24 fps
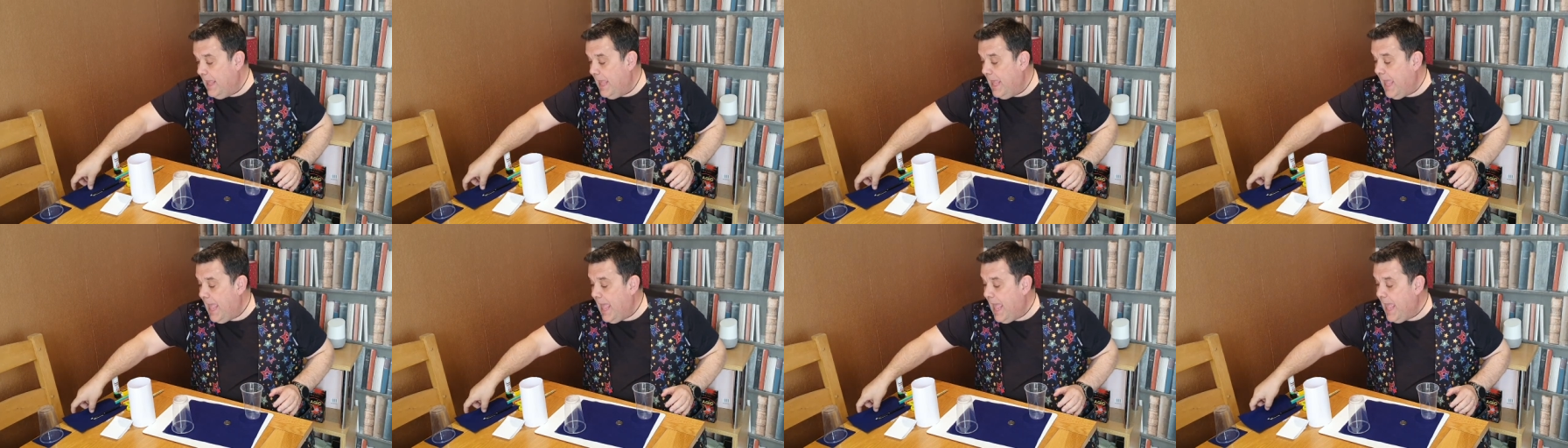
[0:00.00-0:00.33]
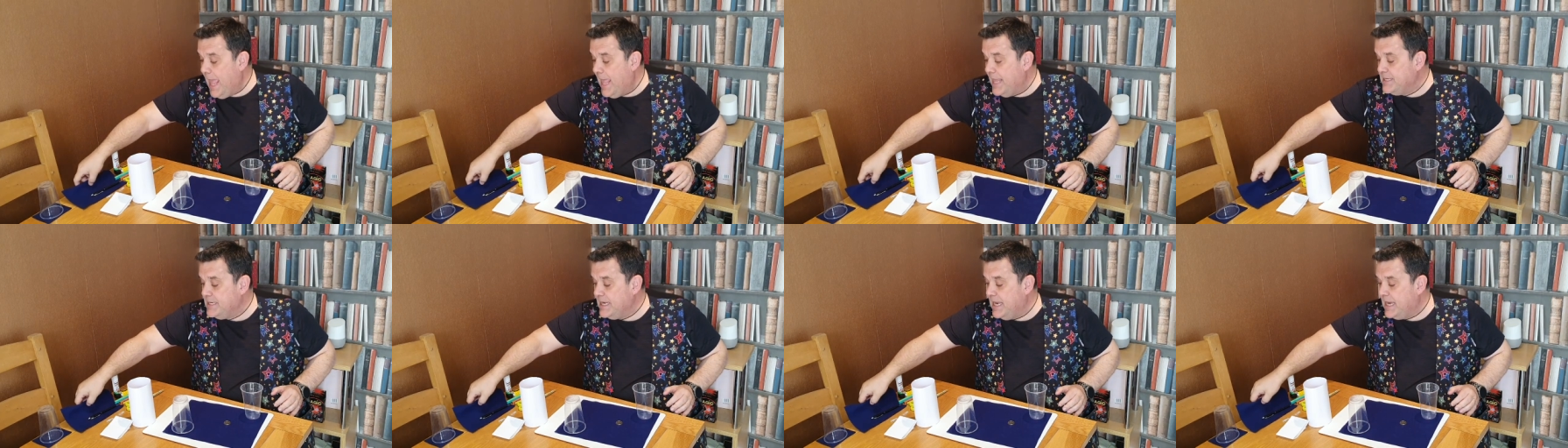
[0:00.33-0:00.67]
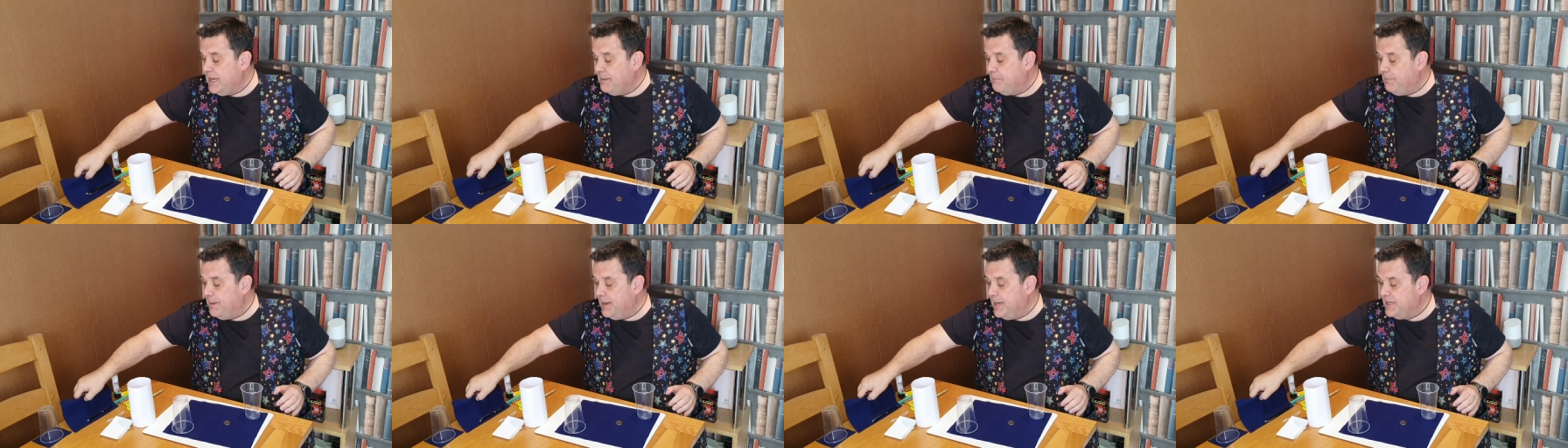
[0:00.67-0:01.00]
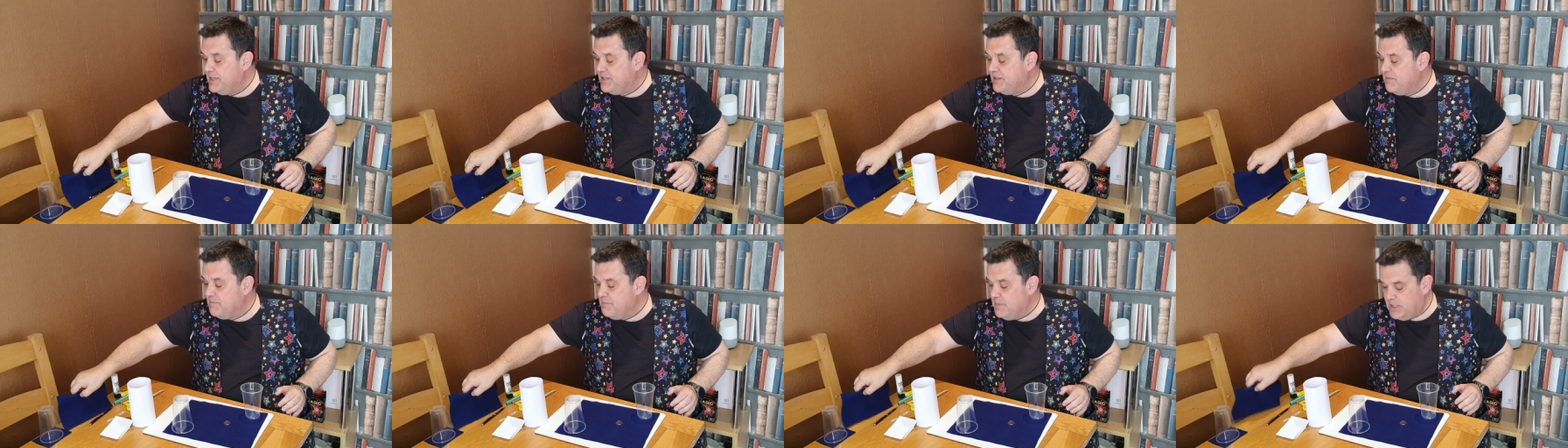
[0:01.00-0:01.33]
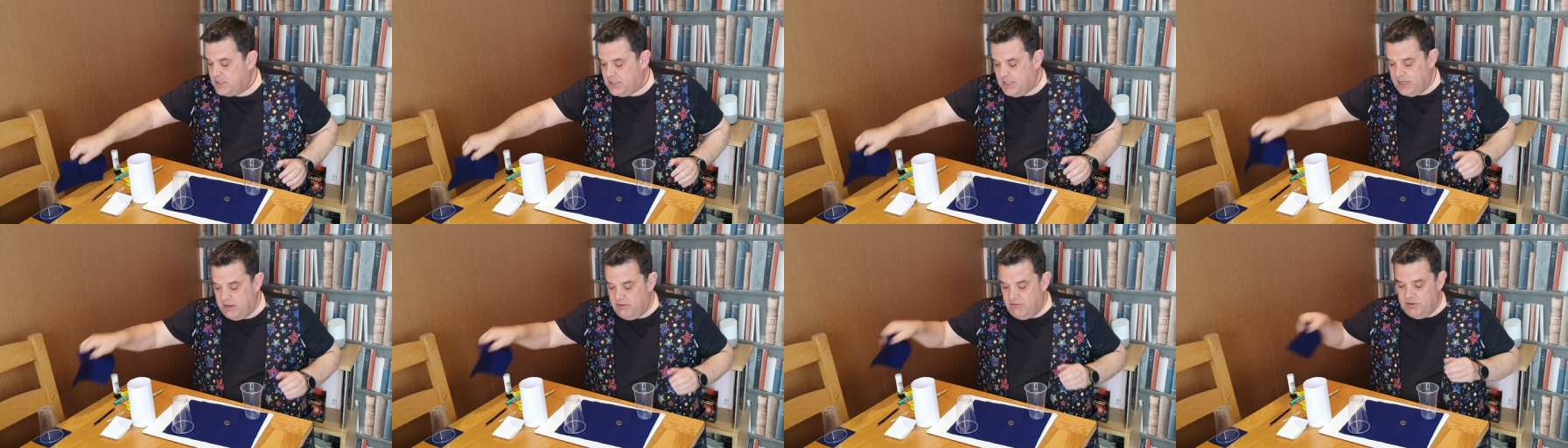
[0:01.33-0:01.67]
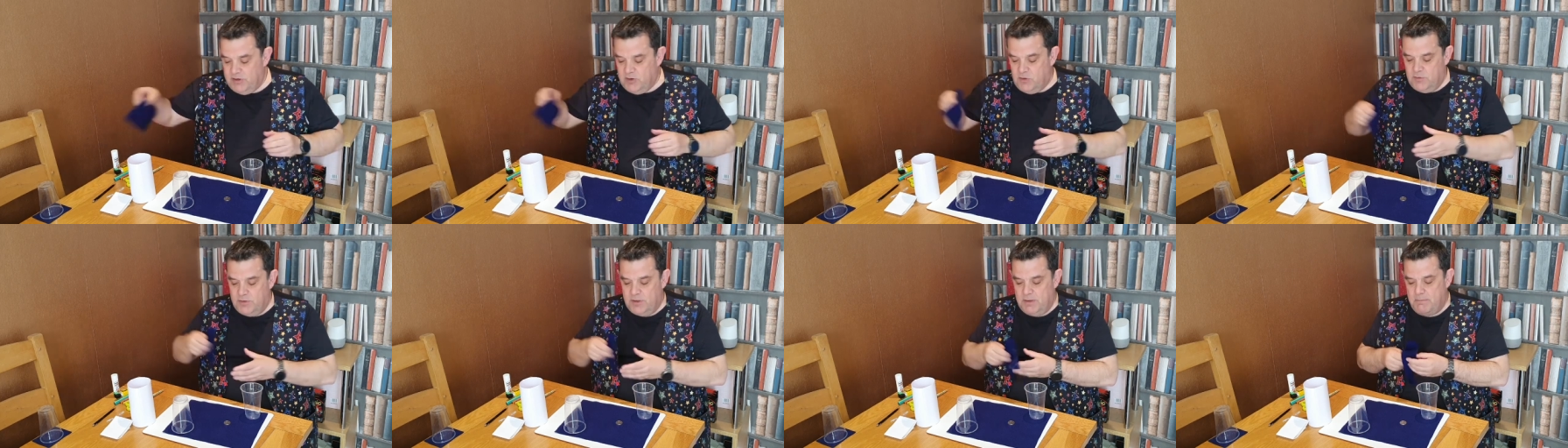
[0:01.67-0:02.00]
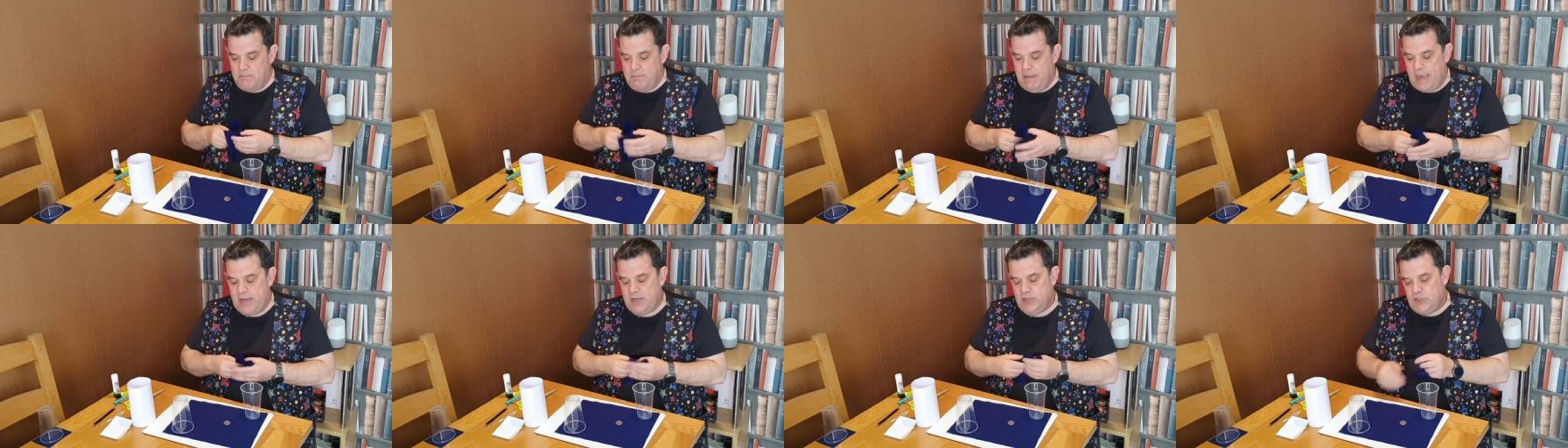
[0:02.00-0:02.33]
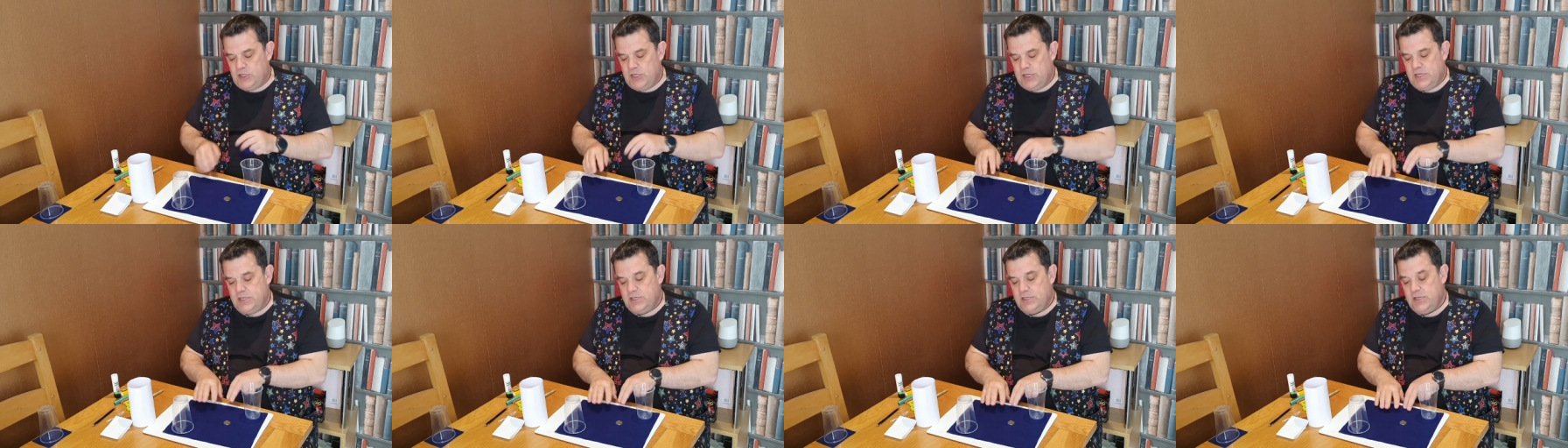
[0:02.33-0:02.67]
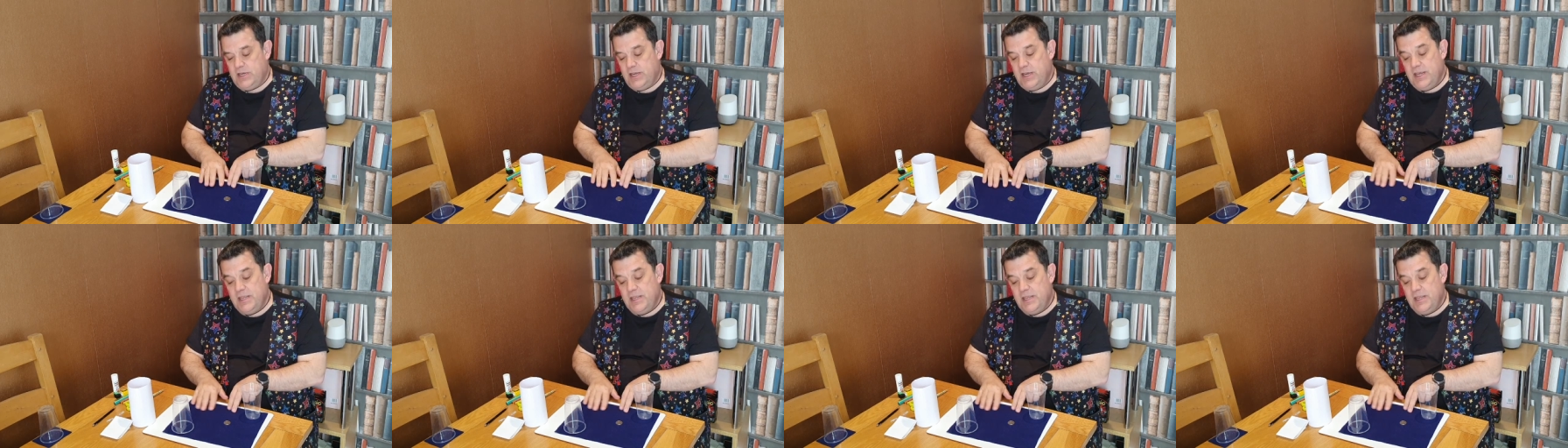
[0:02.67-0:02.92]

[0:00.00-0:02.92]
and a piece of material that matches